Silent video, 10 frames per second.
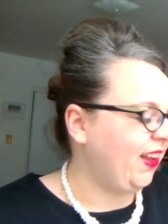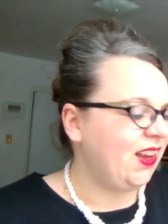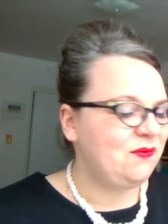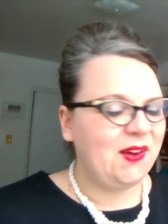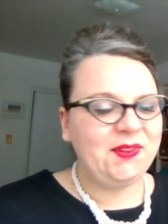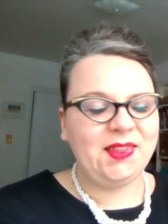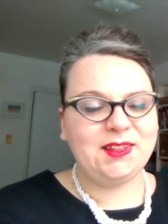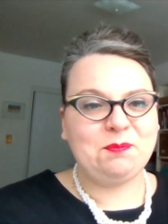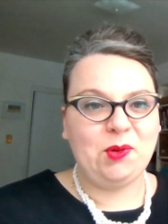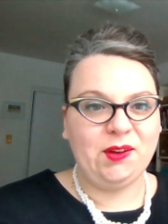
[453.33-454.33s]
and I found that
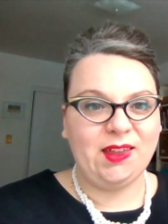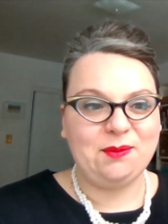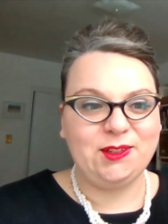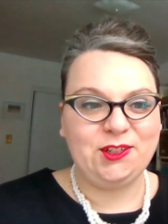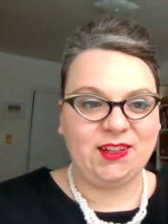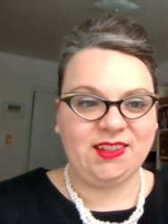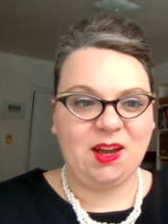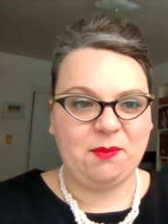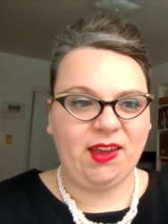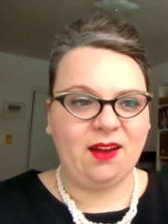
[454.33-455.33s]
this book that was just
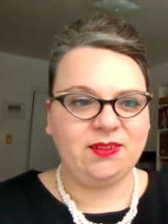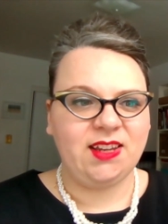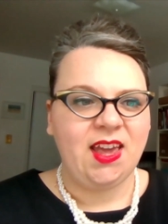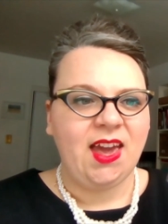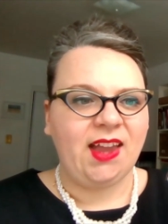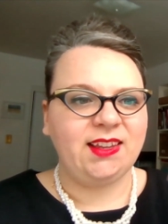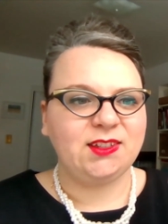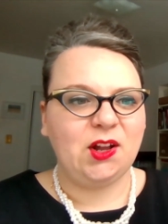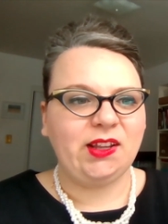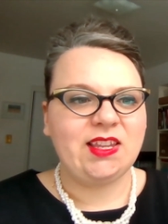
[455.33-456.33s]
coming out, and
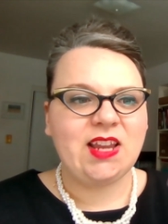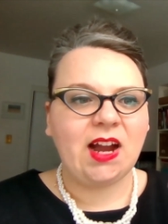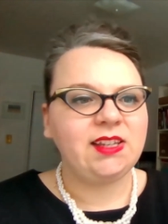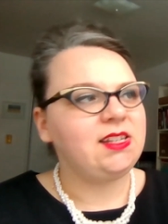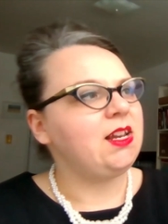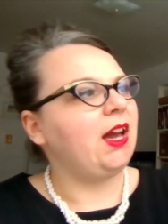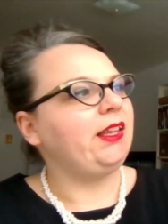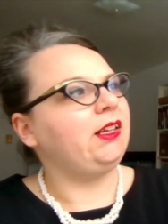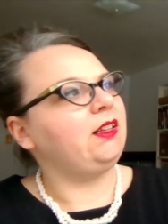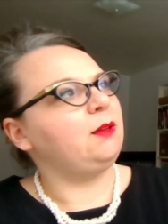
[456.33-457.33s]
it's called
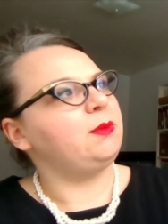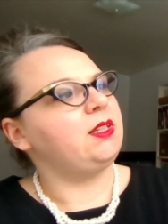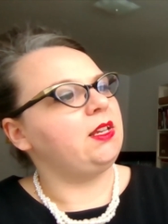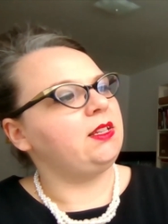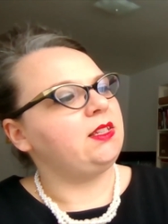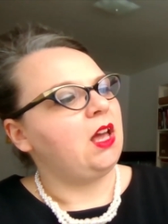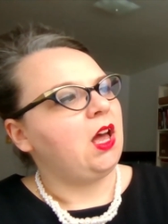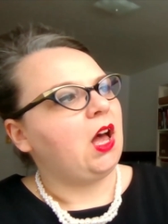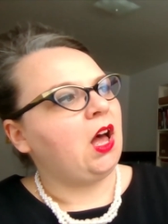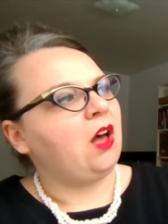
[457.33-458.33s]
99 Glimpses
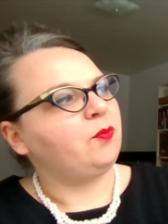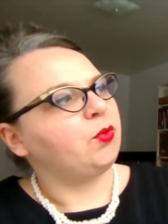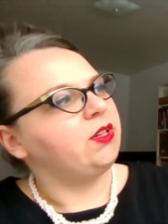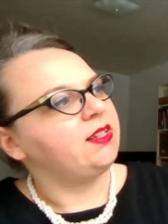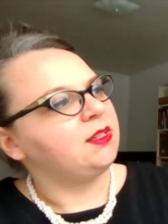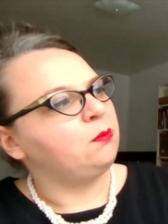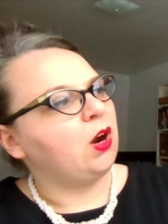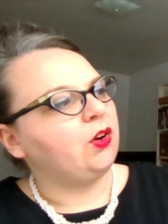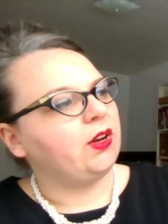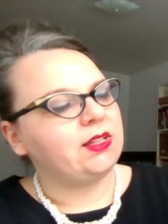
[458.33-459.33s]
of Princess
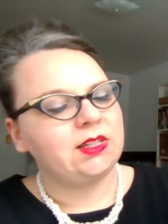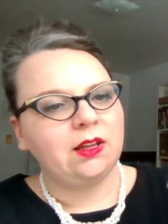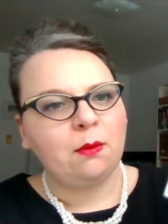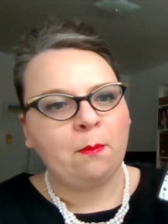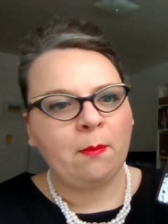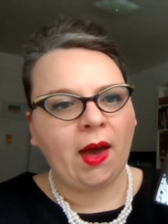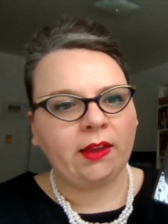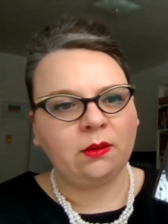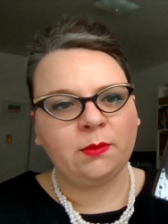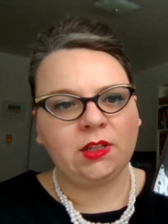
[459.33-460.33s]
Margaret,
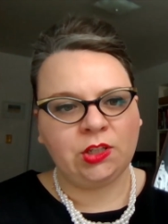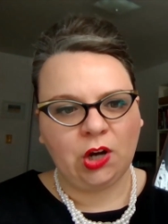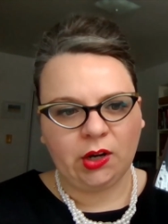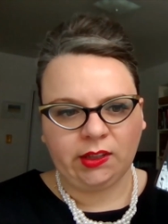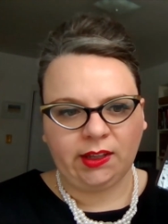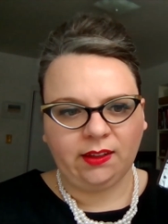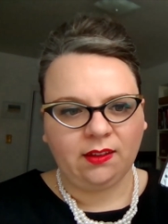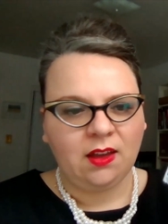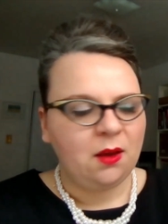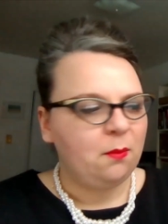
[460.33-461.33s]
Ma'am Darling
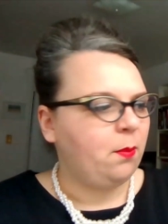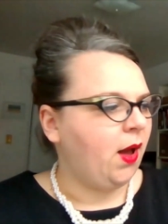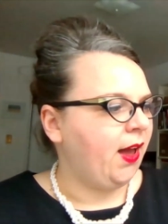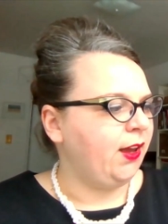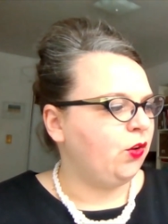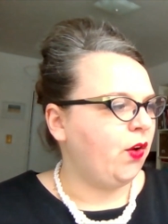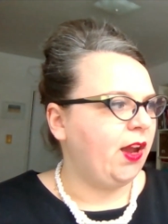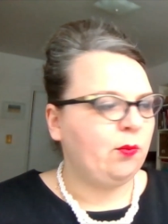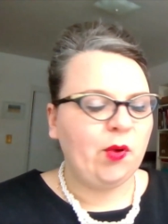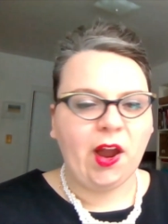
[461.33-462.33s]
by
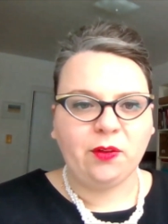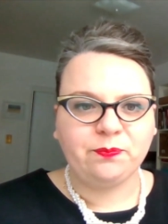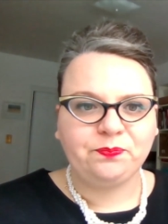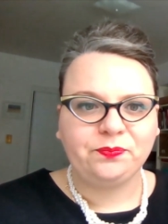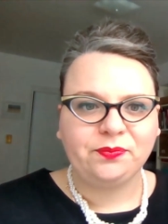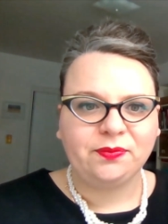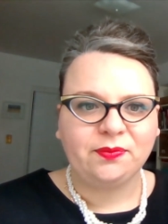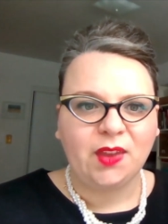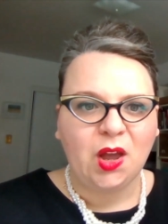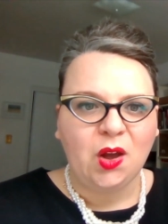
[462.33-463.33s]
Craig Brown.
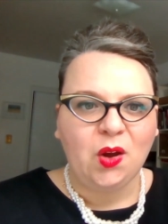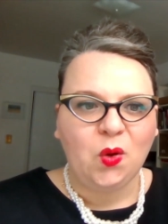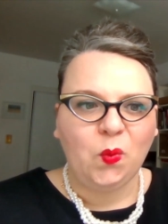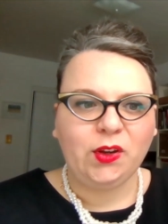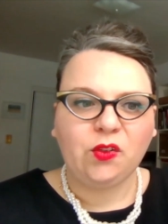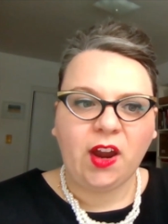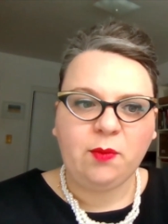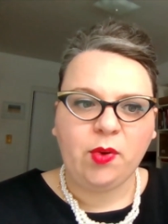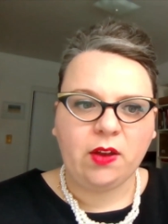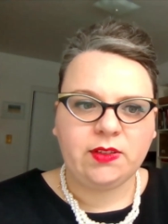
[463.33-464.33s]
What
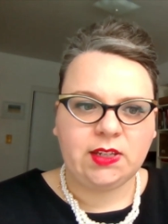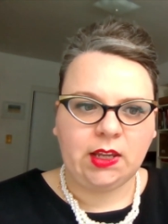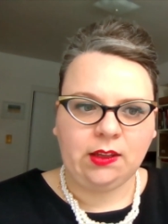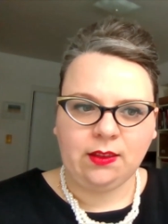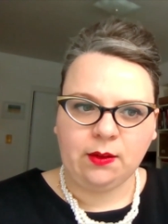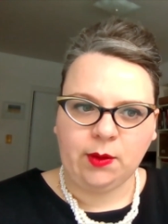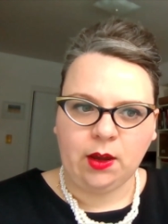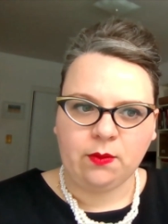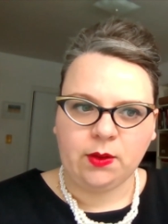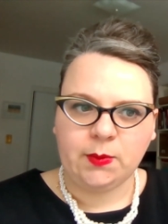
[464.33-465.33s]
Craig Brown did, there we
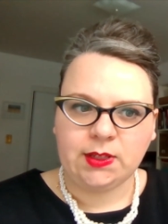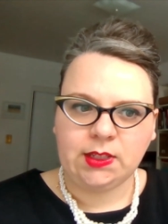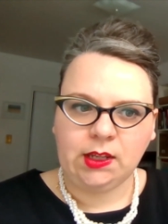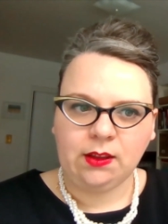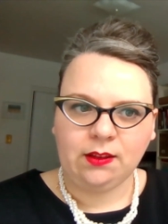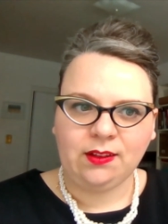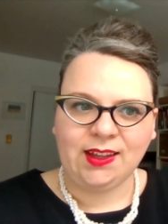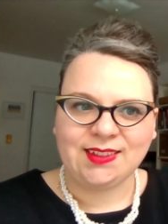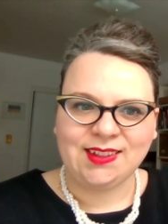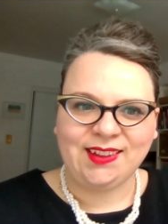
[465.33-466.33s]
go, can we see it? A little
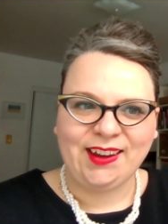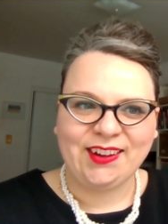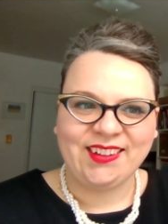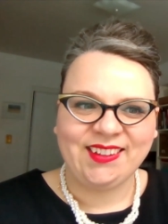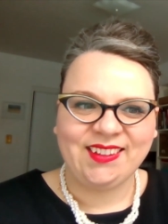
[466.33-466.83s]
less glare.